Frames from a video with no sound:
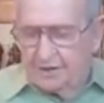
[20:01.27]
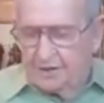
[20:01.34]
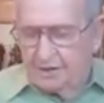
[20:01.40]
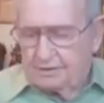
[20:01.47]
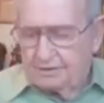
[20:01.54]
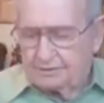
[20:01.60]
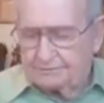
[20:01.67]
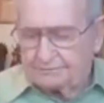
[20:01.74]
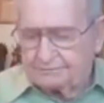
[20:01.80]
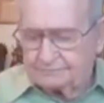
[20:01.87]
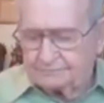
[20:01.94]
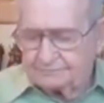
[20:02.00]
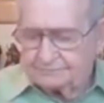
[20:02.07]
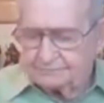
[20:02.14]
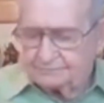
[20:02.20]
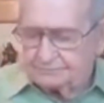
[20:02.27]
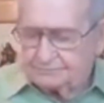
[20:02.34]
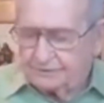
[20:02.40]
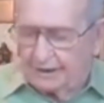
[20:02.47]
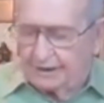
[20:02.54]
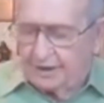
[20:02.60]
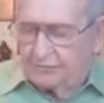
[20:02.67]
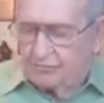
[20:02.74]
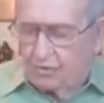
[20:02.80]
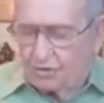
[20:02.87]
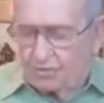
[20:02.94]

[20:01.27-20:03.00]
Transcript: uh, they didn't want